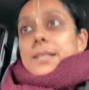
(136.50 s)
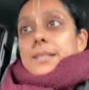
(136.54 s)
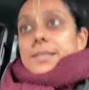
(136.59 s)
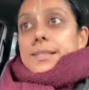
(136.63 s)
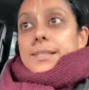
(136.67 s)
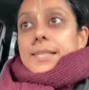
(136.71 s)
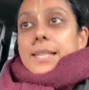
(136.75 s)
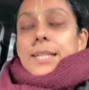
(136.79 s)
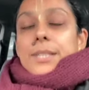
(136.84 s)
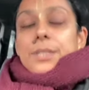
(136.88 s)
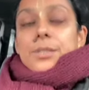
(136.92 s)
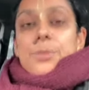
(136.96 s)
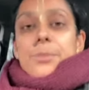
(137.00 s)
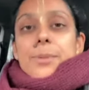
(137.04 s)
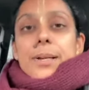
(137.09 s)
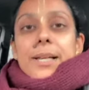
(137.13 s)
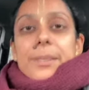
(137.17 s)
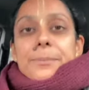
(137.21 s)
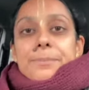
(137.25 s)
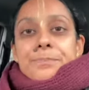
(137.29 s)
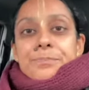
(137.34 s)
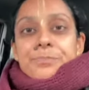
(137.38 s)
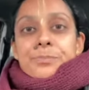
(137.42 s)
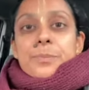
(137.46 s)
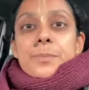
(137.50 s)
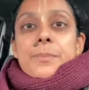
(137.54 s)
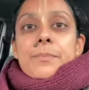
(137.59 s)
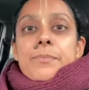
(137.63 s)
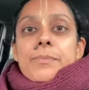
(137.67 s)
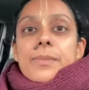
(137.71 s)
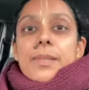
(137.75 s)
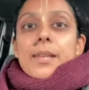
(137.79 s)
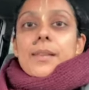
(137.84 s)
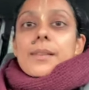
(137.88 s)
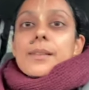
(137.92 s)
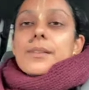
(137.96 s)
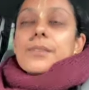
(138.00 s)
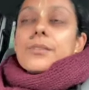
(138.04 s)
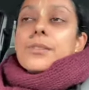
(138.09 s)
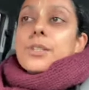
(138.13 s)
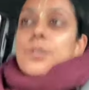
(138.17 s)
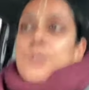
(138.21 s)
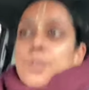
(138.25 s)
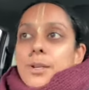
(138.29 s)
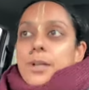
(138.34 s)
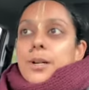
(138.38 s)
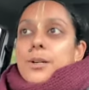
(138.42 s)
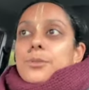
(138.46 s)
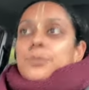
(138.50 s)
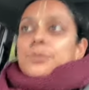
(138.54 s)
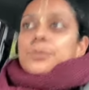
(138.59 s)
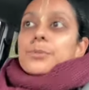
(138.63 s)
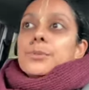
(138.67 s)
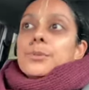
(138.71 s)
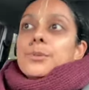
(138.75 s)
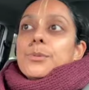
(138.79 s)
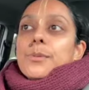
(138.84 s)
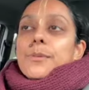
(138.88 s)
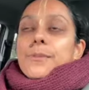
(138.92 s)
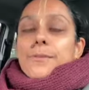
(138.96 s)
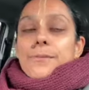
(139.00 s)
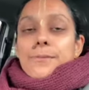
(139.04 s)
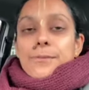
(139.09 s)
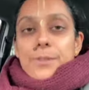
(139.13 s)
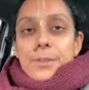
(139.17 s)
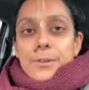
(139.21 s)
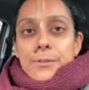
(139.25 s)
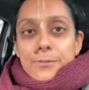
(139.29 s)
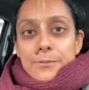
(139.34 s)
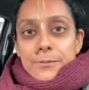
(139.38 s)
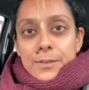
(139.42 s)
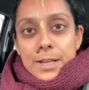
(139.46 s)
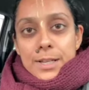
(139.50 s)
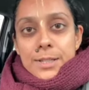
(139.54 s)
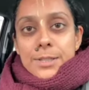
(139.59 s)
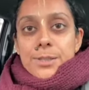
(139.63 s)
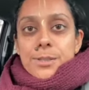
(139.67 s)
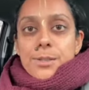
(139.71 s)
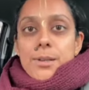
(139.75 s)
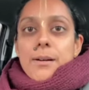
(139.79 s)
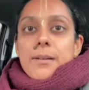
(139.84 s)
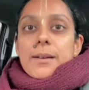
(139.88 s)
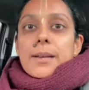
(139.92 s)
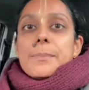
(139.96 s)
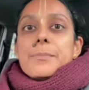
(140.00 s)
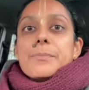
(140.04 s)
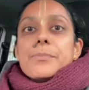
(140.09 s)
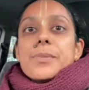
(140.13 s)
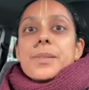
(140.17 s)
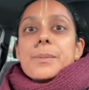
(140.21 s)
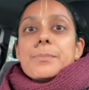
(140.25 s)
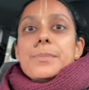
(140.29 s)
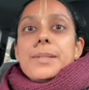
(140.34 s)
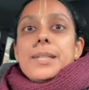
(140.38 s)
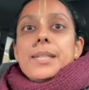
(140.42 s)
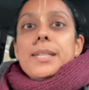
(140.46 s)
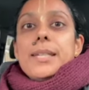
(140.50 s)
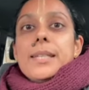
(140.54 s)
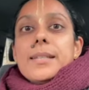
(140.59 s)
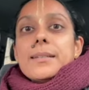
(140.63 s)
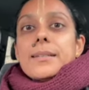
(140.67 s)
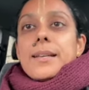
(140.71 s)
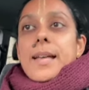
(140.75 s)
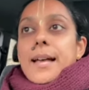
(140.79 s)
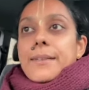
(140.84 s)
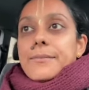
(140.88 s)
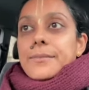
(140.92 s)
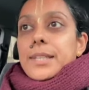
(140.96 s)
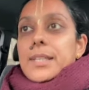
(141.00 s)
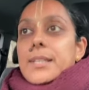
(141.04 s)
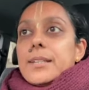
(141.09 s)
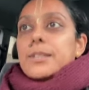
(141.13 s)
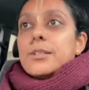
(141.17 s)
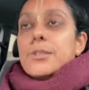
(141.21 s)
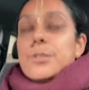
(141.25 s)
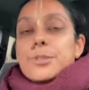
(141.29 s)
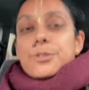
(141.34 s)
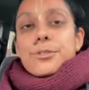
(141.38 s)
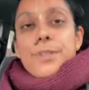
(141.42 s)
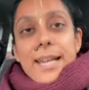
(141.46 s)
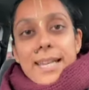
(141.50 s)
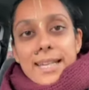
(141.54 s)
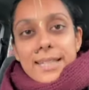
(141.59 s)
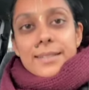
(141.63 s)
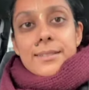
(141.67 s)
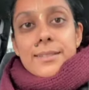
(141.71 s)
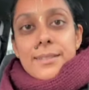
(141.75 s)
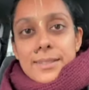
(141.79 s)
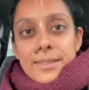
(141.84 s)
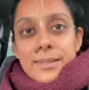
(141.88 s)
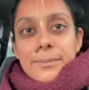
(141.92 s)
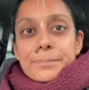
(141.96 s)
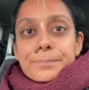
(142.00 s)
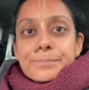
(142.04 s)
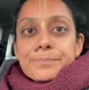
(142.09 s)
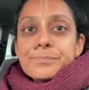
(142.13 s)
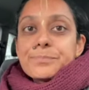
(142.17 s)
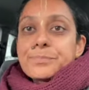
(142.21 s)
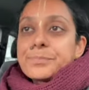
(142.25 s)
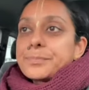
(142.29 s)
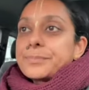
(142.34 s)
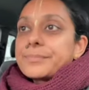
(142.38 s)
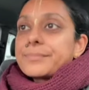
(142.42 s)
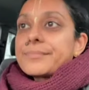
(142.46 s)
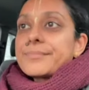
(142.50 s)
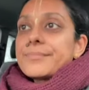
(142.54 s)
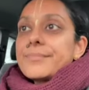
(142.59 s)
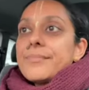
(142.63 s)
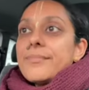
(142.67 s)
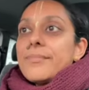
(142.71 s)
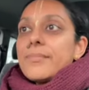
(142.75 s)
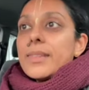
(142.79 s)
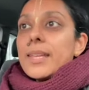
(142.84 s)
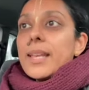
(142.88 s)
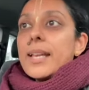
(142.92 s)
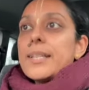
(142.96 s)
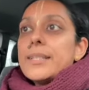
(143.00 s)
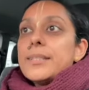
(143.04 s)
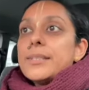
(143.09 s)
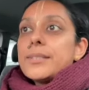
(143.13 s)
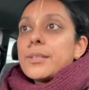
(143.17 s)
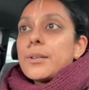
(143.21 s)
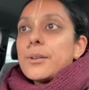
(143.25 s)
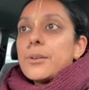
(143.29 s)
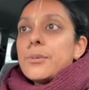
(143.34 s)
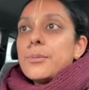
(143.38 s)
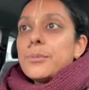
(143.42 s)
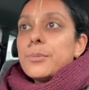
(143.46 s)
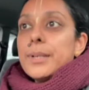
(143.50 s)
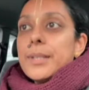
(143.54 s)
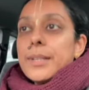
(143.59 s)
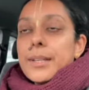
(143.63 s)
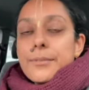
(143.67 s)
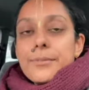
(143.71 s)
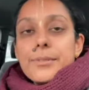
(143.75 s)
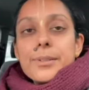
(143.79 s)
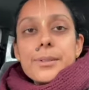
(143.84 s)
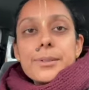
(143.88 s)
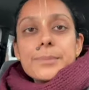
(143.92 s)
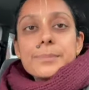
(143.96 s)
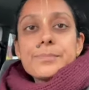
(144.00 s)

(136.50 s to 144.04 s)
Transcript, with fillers: stage where the child will the first time be having grains and so whenever